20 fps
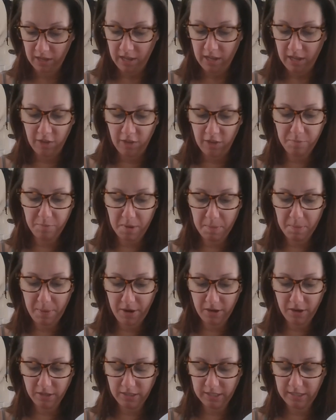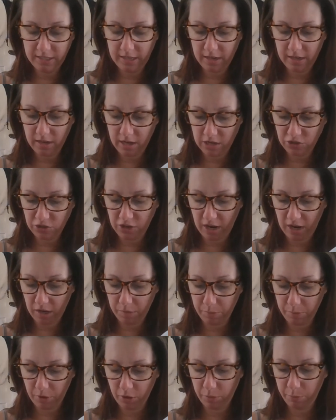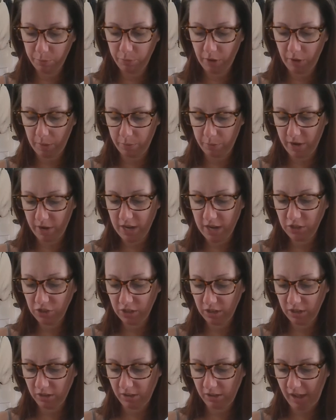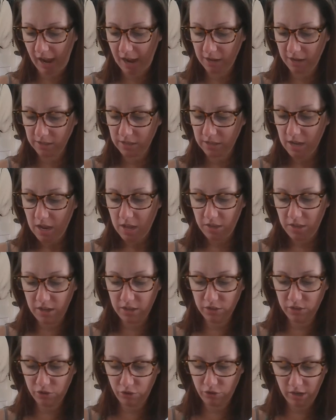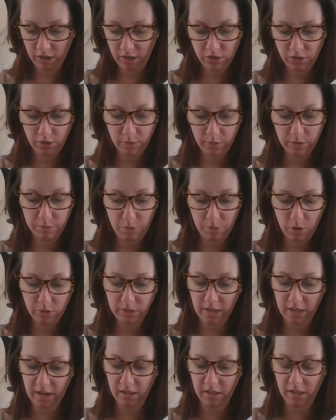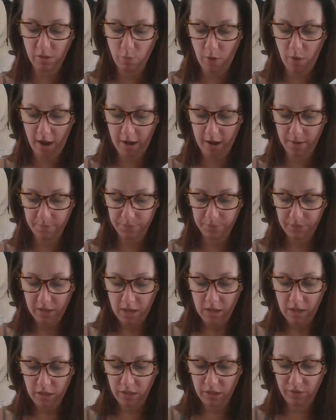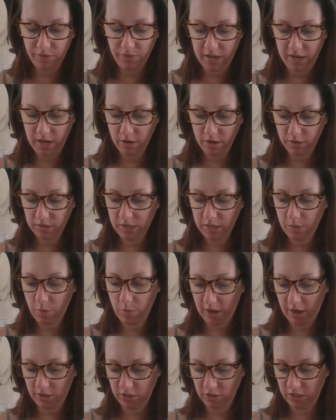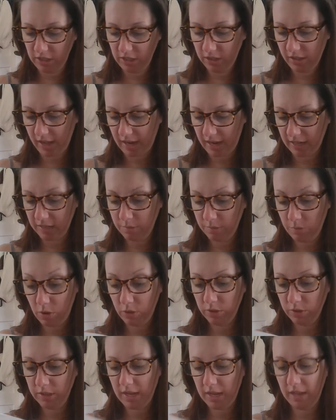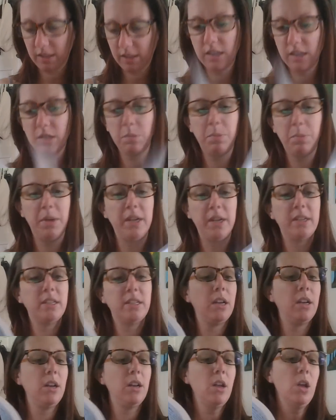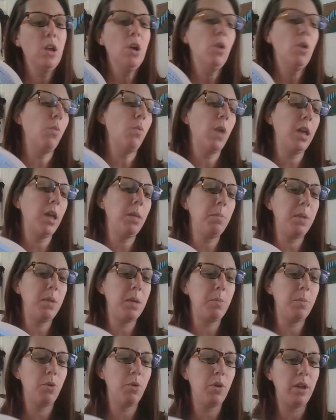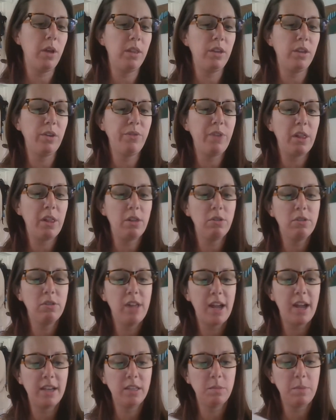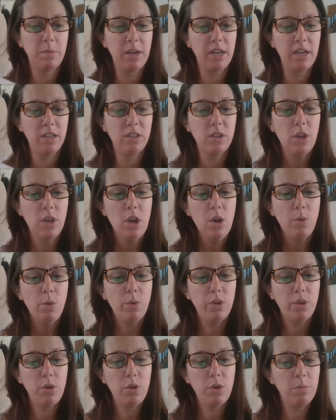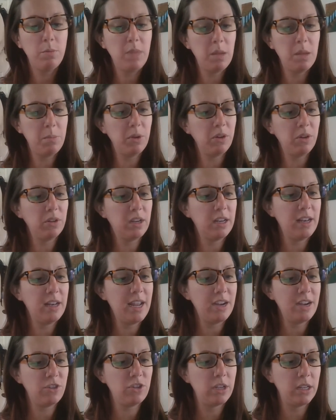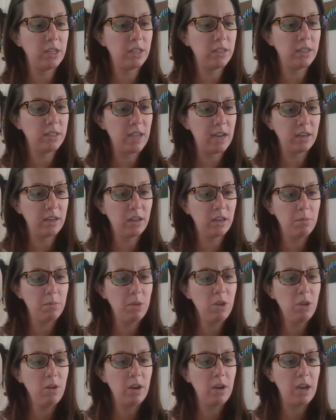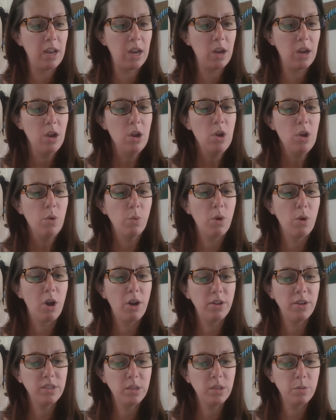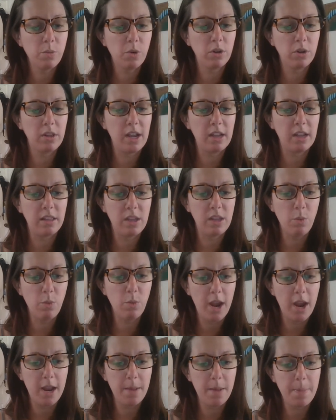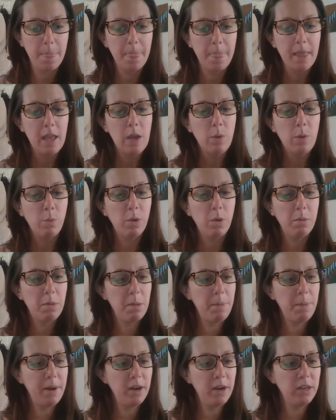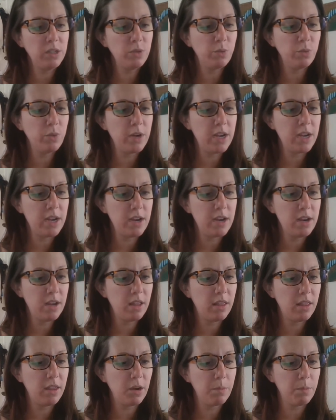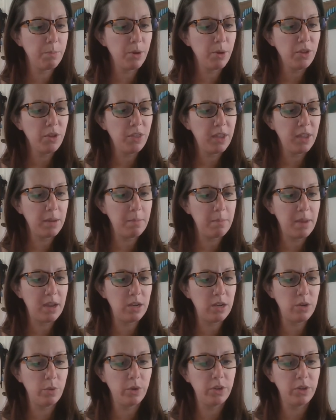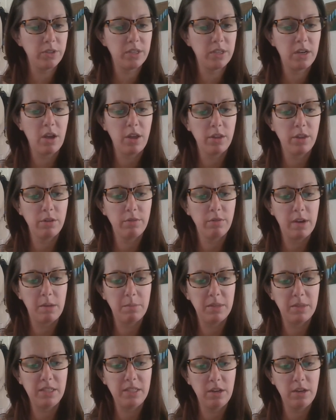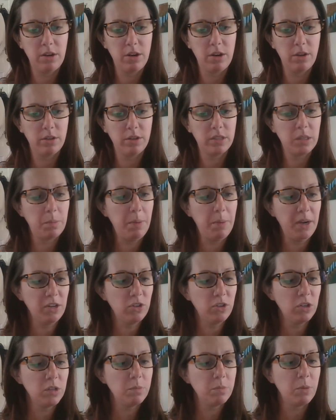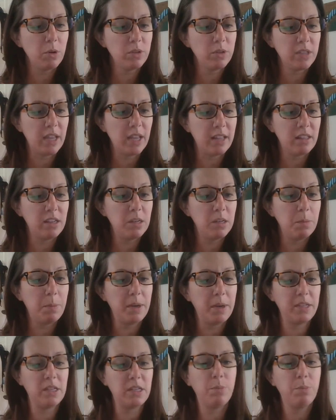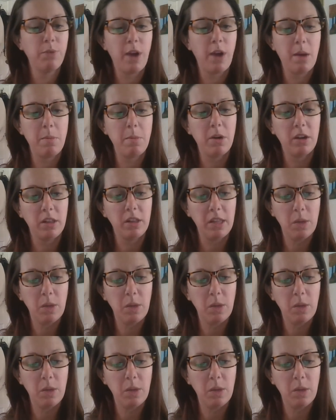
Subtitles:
If my parents attended a childbirth preparation class, the instructor was most likely white. The videos they watched in class most likely depicted white people and their fellow classmates with whom they built connections and community were also more likely white. When my parents read their birthing manuals and other written materials, the pictures most likely depicted primarily